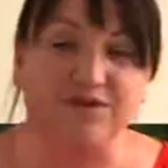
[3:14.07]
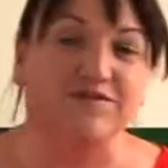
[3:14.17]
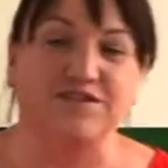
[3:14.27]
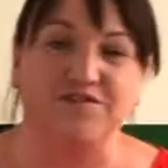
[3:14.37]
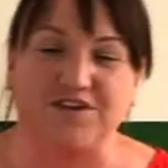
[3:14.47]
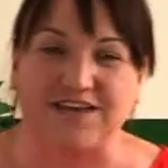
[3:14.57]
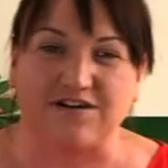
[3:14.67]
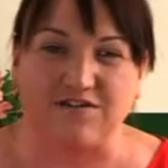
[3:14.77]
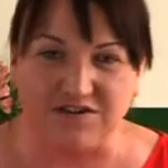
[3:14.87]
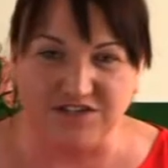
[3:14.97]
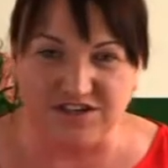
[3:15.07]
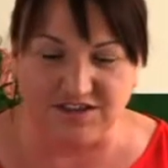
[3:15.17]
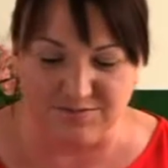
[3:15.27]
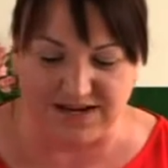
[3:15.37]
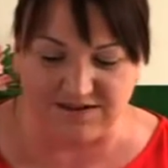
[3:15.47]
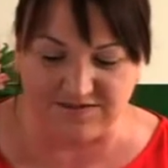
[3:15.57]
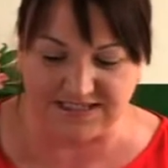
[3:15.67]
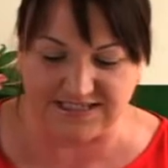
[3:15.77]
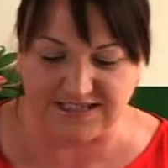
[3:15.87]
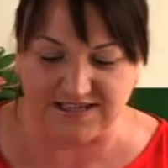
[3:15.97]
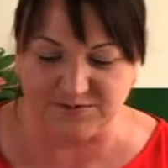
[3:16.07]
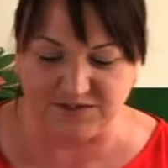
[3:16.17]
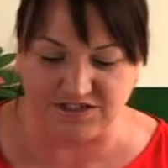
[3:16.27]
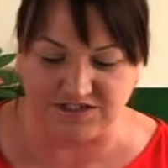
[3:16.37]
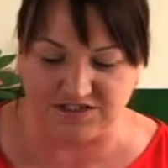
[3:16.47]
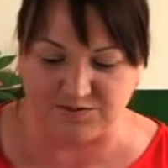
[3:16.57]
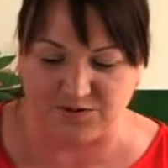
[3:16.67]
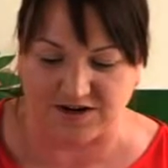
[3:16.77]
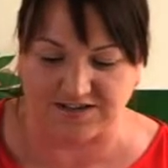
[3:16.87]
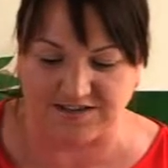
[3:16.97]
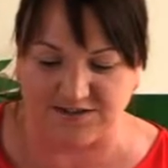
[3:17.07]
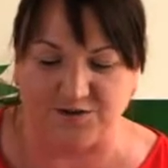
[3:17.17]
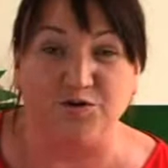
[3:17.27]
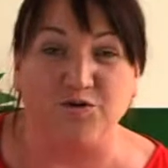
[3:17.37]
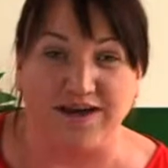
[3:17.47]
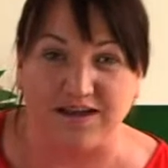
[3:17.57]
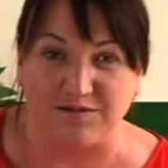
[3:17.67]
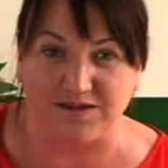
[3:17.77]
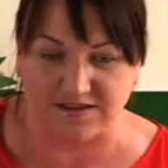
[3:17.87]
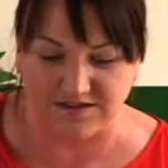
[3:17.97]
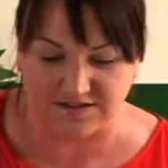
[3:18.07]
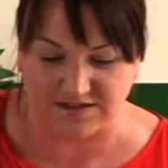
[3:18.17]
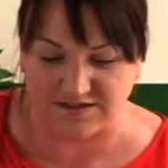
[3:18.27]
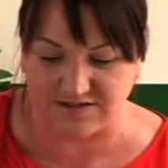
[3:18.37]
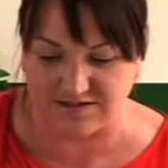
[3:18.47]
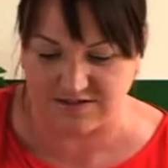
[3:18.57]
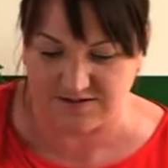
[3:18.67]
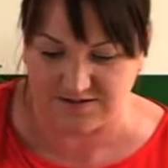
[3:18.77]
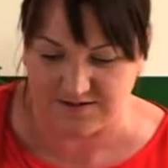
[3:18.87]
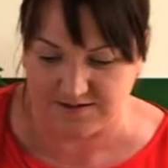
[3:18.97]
But also you've got that crunch in the middle of the seed, which just works so well with the couscous.